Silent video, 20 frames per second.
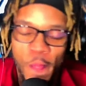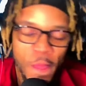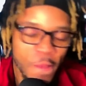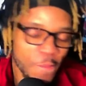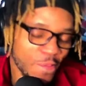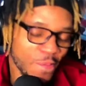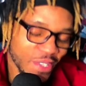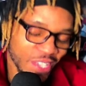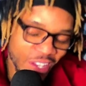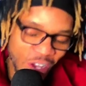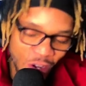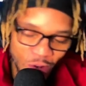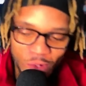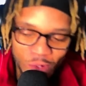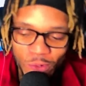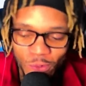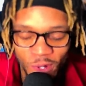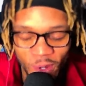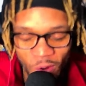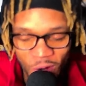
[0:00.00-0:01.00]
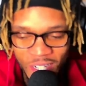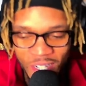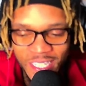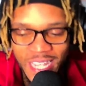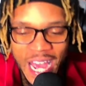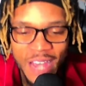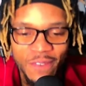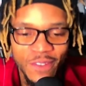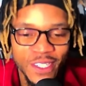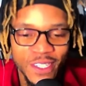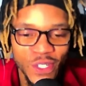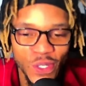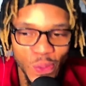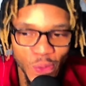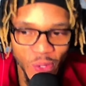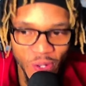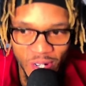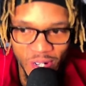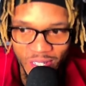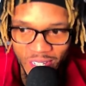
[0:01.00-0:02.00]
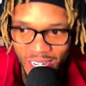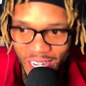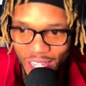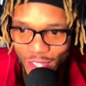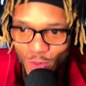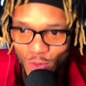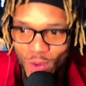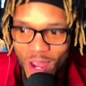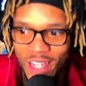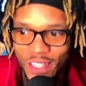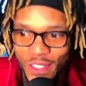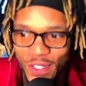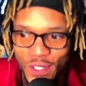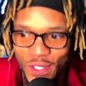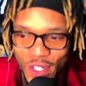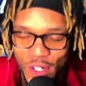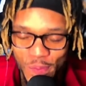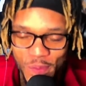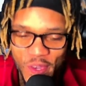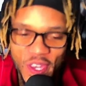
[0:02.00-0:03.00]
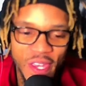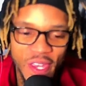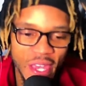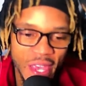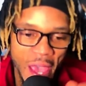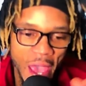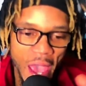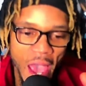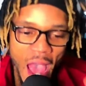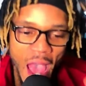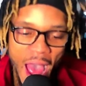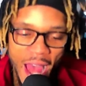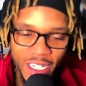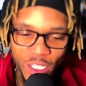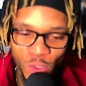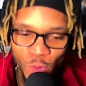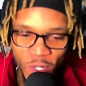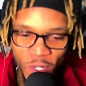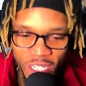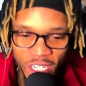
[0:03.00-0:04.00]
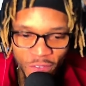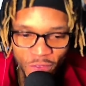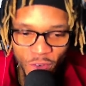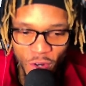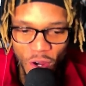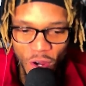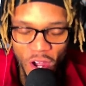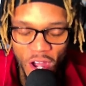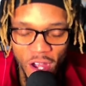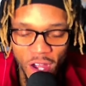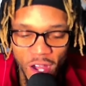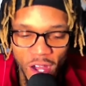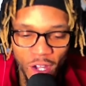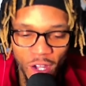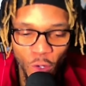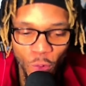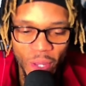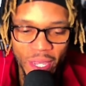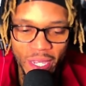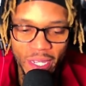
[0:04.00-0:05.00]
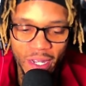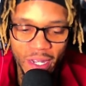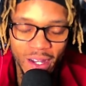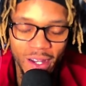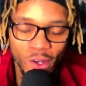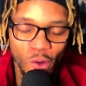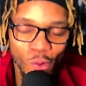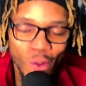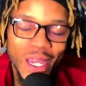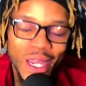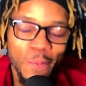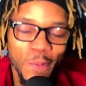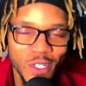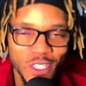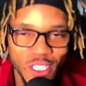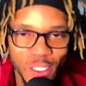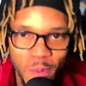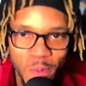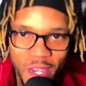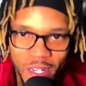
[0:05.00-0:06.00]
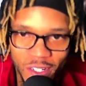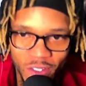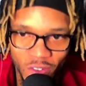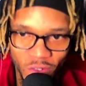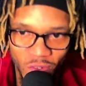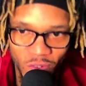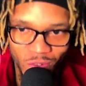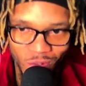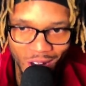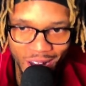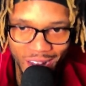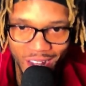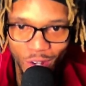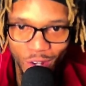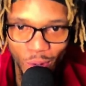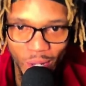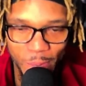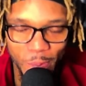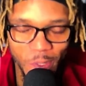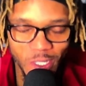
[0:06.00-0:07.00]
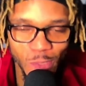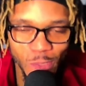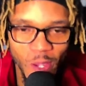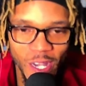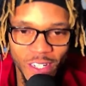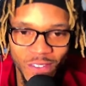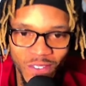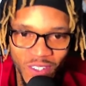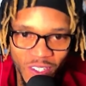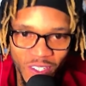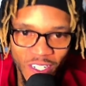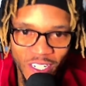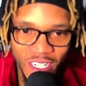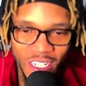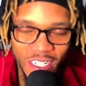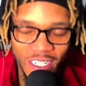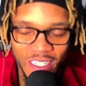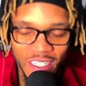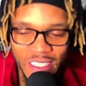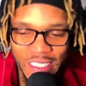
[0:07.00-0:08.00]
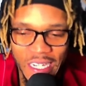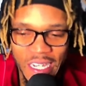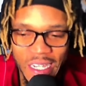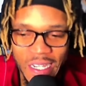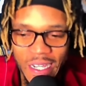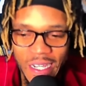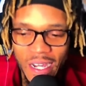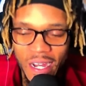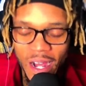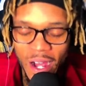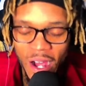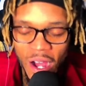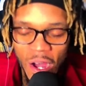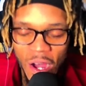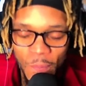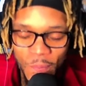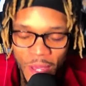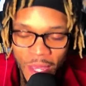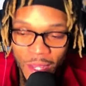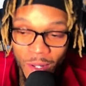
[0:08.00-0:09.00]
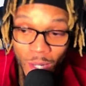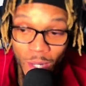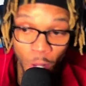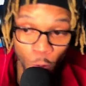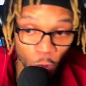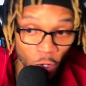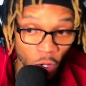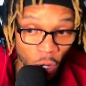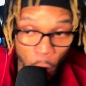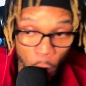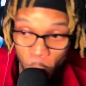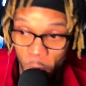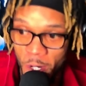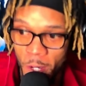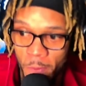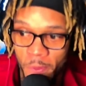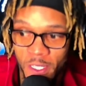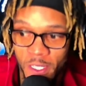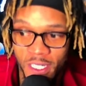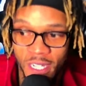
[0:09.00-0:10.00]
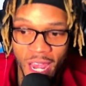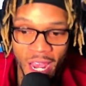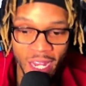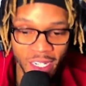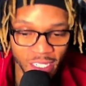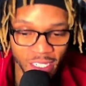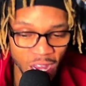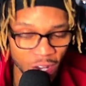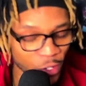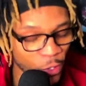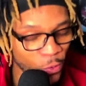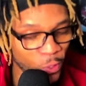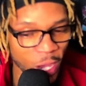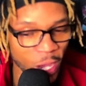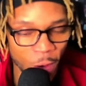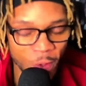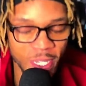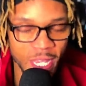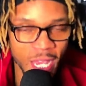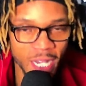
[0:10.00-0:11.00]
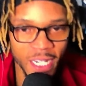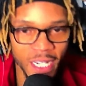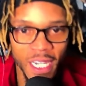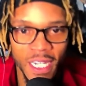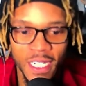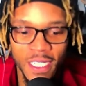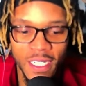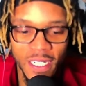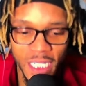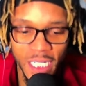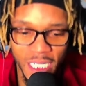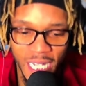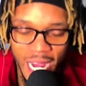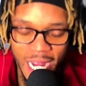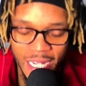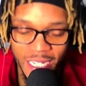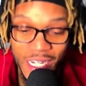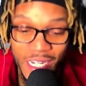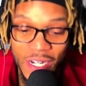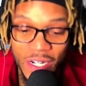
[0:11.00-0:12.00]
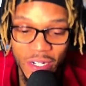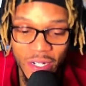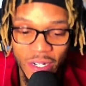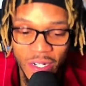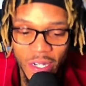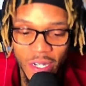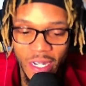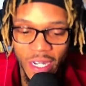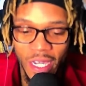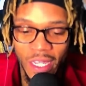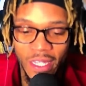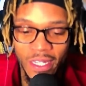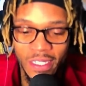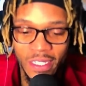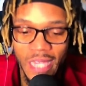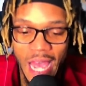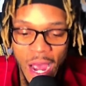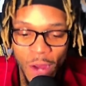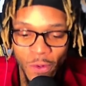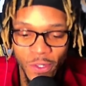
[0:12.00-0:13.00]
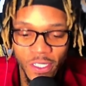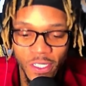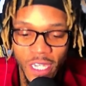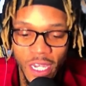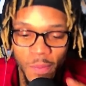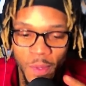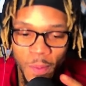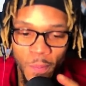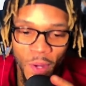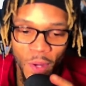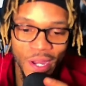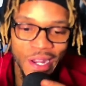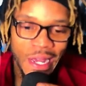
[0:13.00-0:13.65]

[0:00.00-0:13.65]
So we're going to dive into it. We're going to look at the roster a little bit. I just want to give a quick perspective, right? Quick perspective to look at this. And we'll open up the stats. Y'all know we always like to get into the stats here in this hour segment, but